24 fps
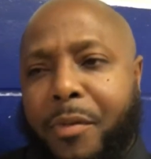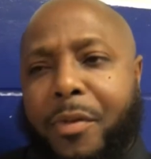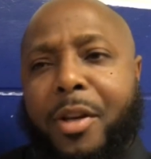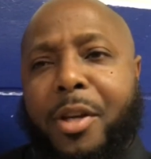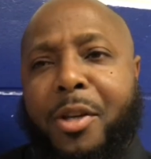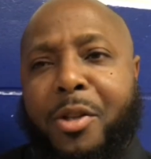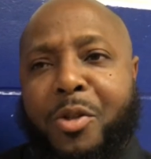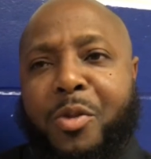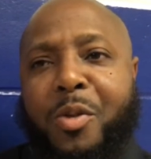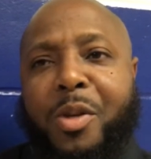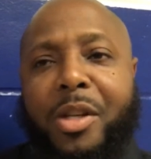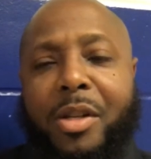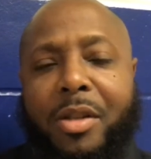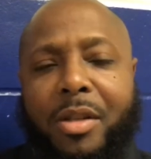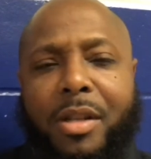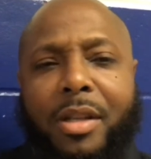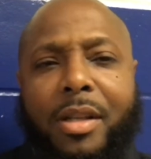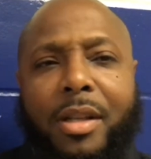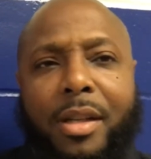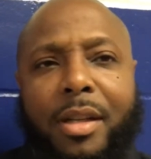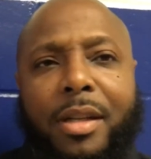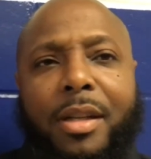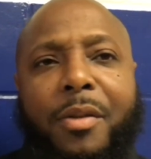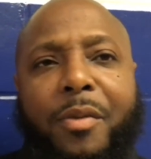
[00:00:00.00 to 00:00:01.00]
feels real
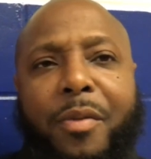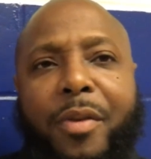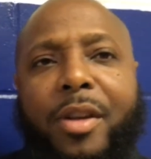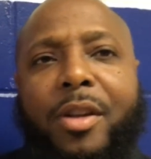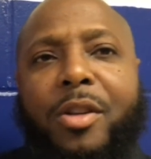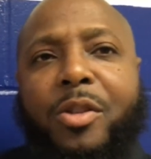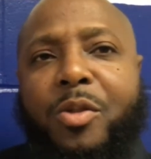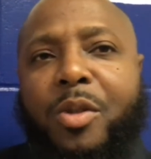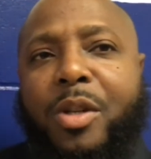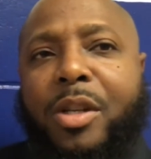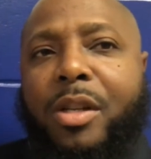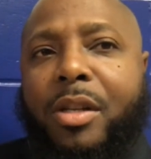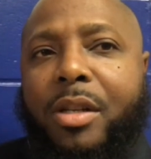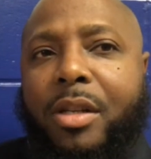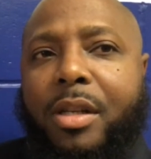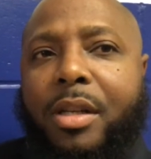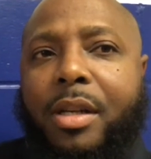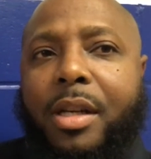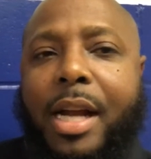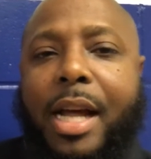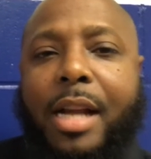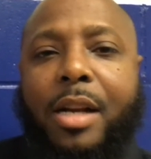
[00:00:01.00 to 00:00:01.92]
good. It feels real good.